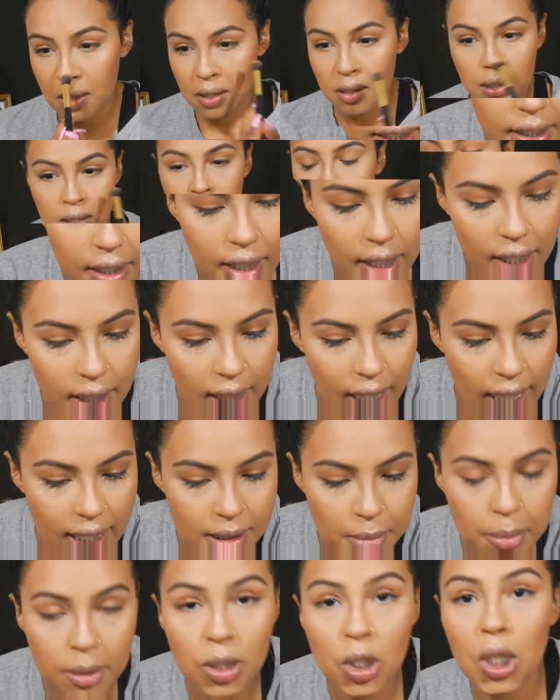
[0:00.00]
And
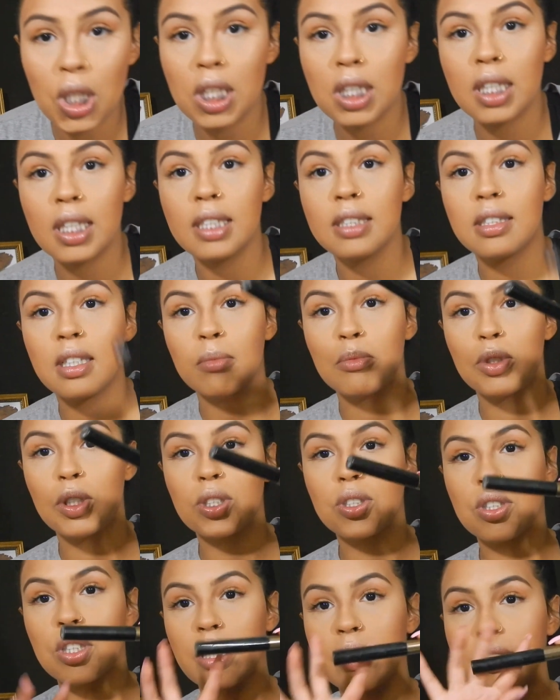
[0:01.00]
last but not least, I'm
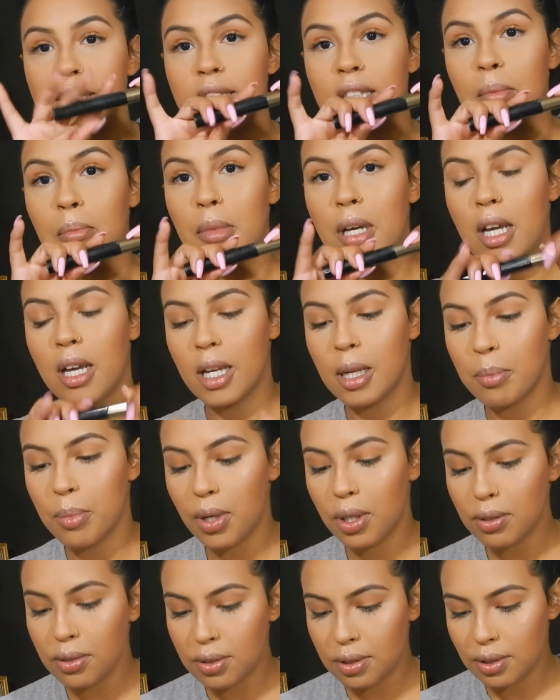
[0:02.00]
just gonna set my
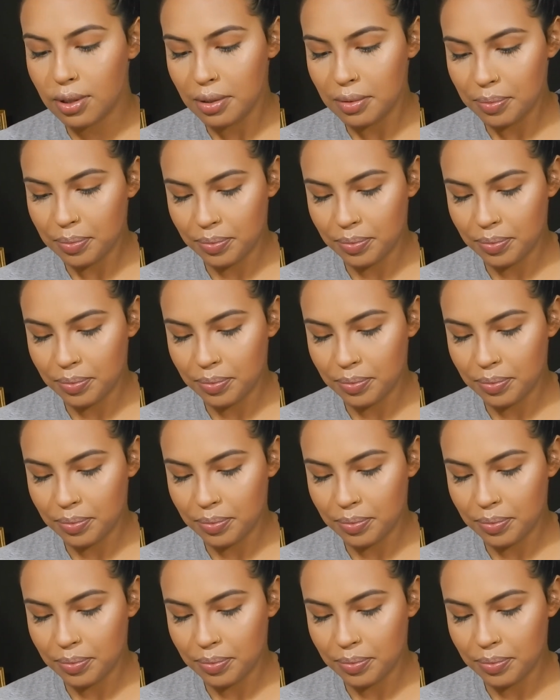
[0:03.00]
eyebrows.